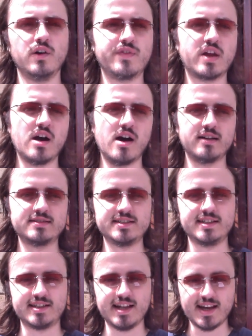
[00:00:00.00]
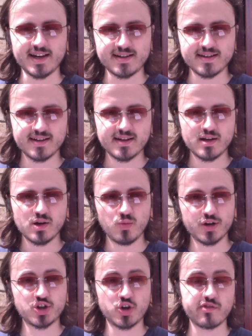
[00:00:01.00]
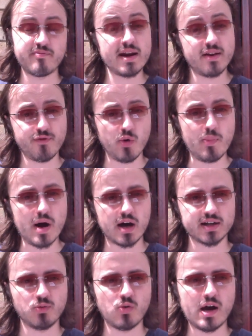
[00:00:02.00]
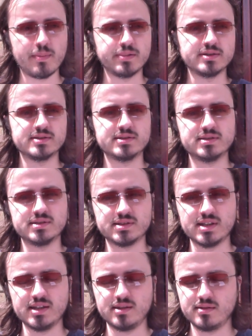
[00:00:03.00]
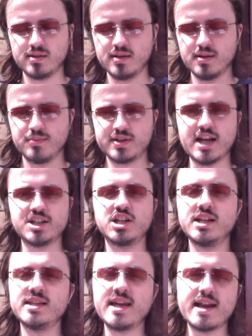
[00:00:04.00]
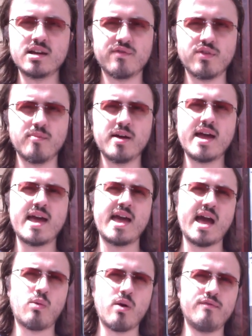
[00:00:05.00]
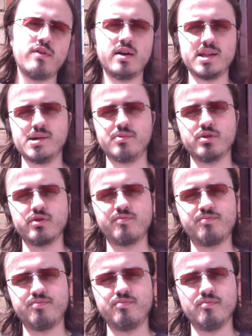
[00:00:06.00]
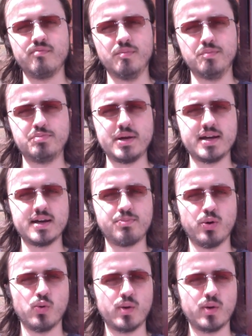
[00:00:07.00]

guards indeed. which could have been a full party wipe and seen potentially the end of them. However, there would have been a poor